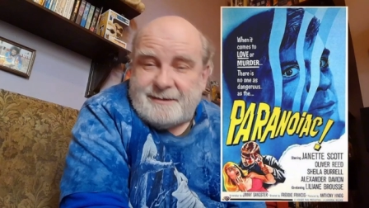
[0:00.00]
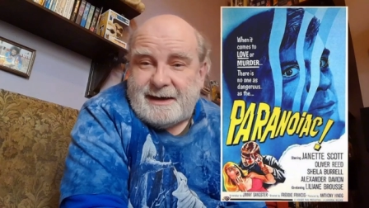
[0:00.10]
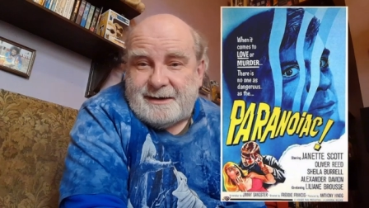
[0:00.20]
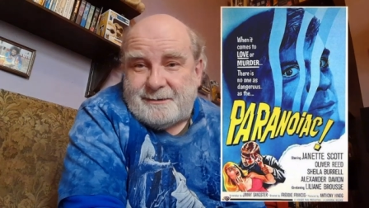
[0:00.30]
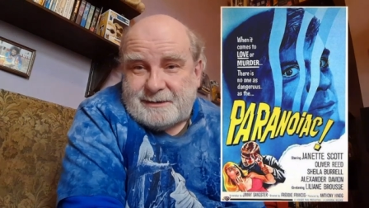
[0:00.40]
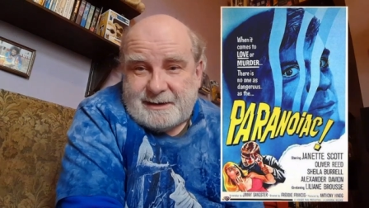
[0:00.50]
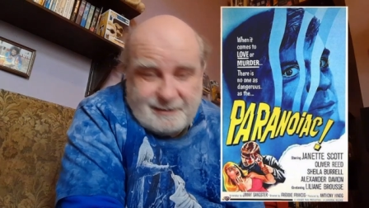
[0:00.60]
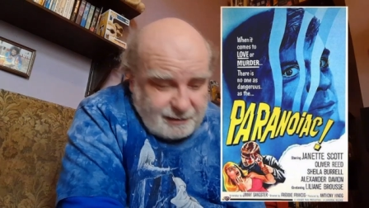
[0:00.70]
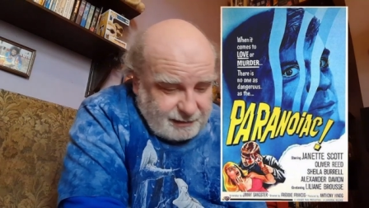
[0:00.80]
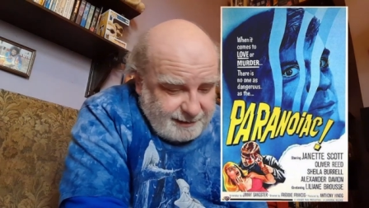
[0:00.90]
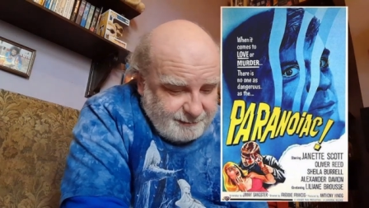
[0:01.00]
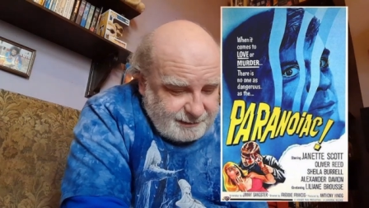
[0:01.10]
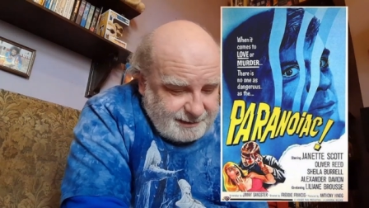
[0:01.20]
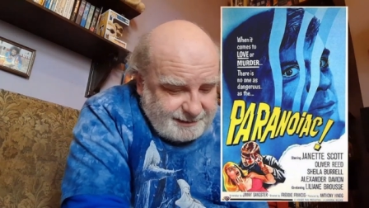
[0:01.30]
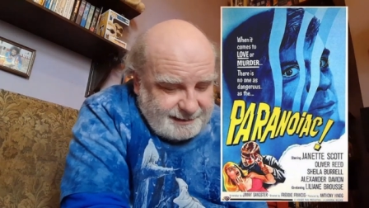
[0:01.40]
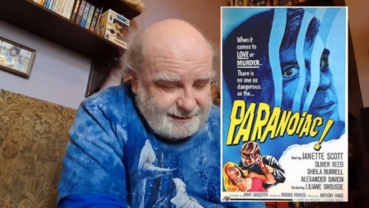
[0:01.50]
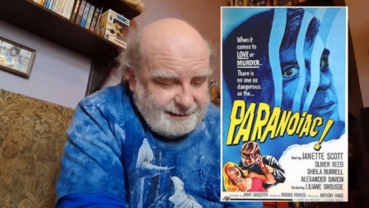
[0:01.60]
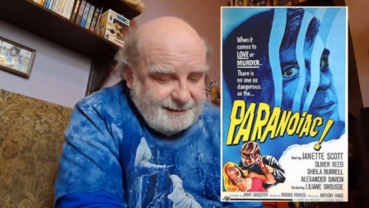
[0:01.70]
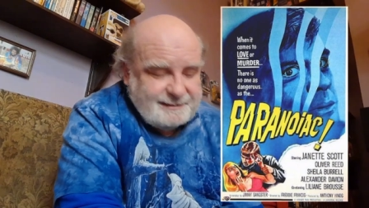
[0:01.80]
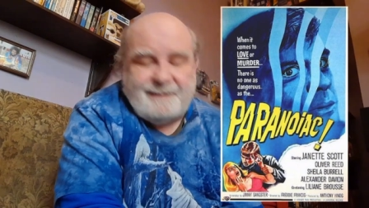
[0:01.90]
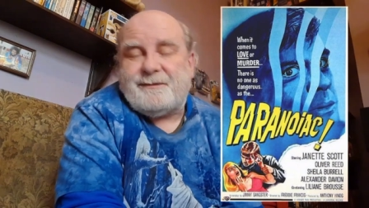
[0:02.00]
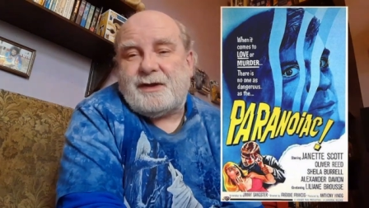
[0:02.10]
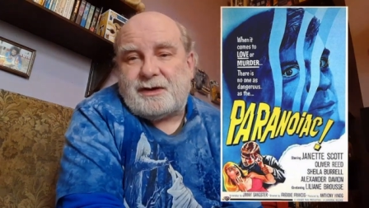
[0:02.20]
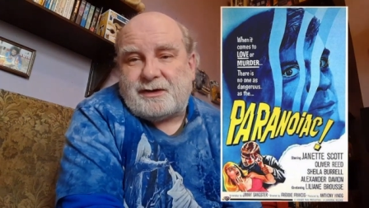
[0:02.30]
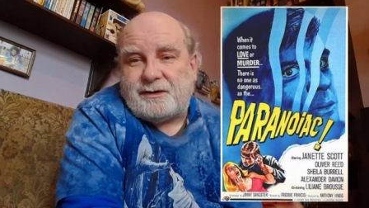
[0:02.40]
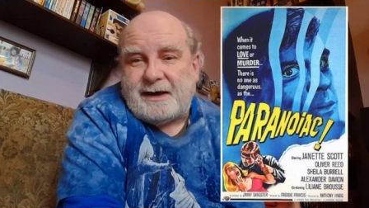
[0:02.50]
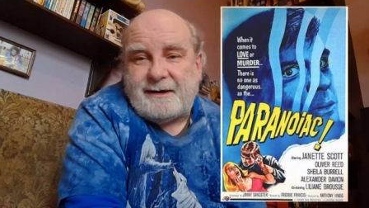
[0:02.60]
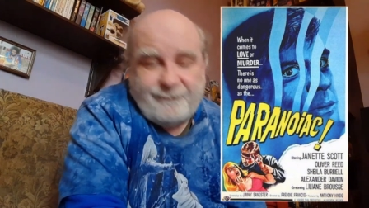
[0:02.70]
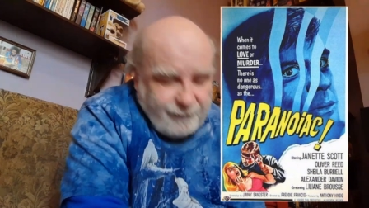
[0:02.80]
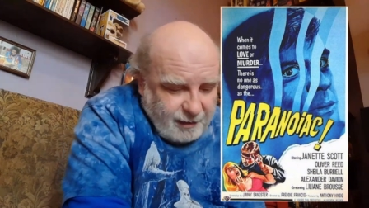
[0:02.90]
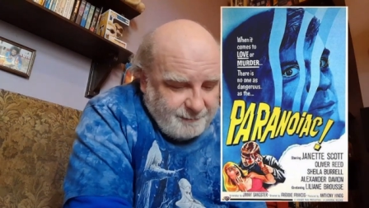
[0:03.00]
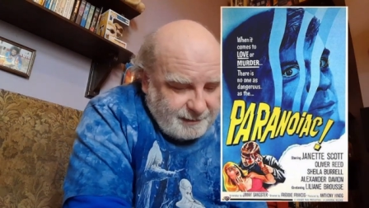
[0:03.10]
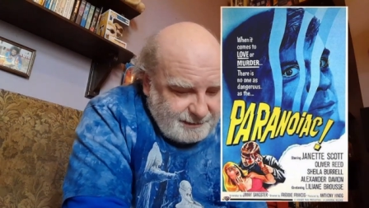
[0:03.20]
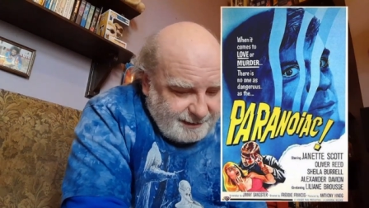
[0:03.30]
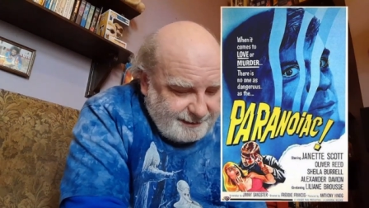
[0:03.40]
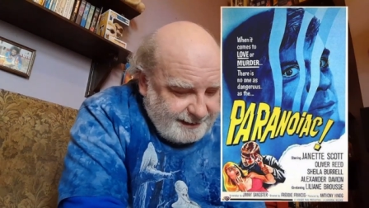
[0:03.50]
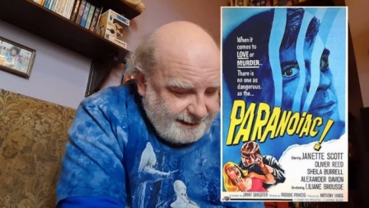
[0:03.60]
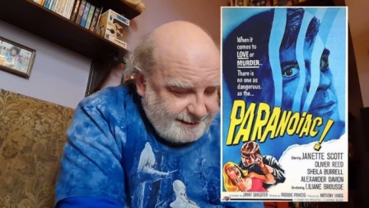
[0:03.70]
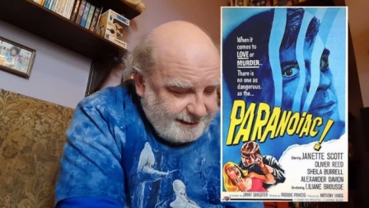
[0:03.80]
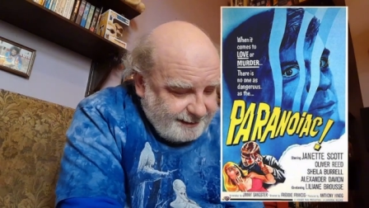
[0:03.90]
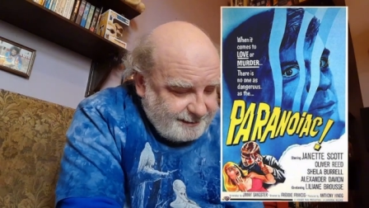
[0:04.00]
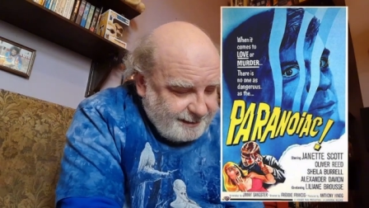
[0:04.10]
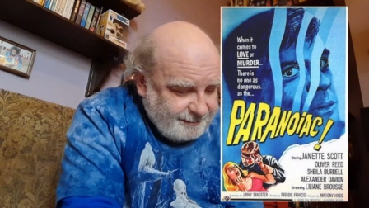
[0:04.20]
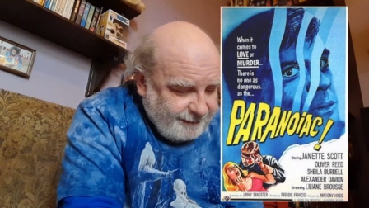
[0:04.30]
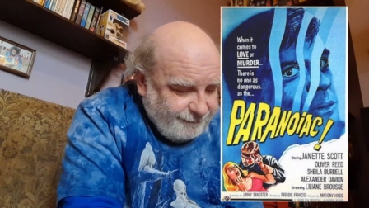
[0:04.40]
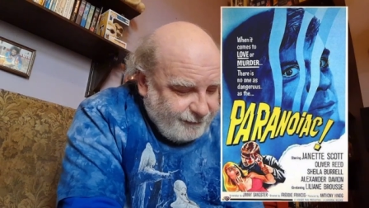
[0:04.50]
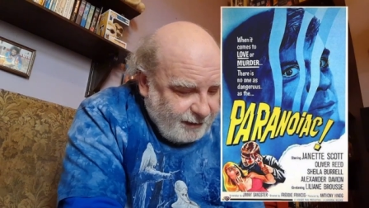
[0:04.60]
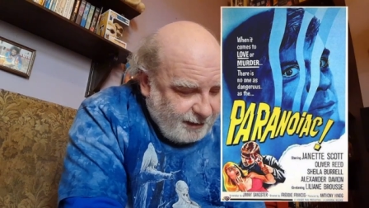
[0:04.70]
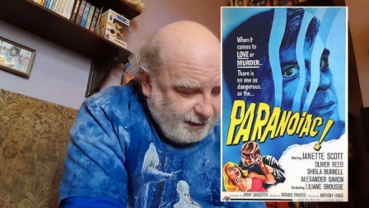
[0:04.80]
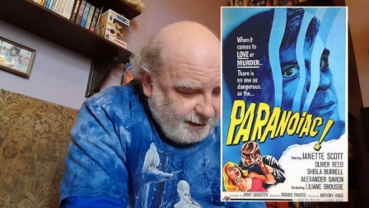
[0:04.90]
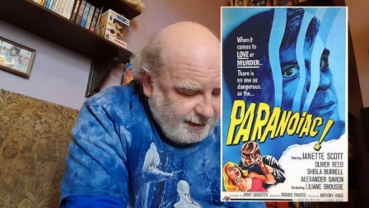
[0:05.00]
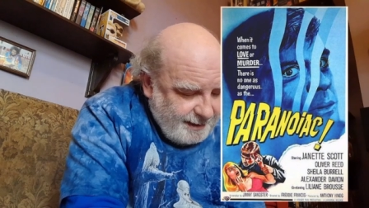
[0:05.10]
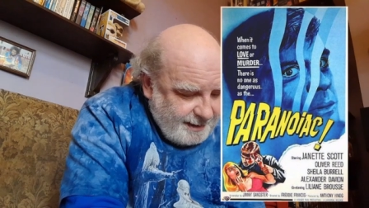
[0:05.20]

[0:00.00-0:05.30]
Then he was in The Three Musketeers, 1973. The Four Musketeers, 1974.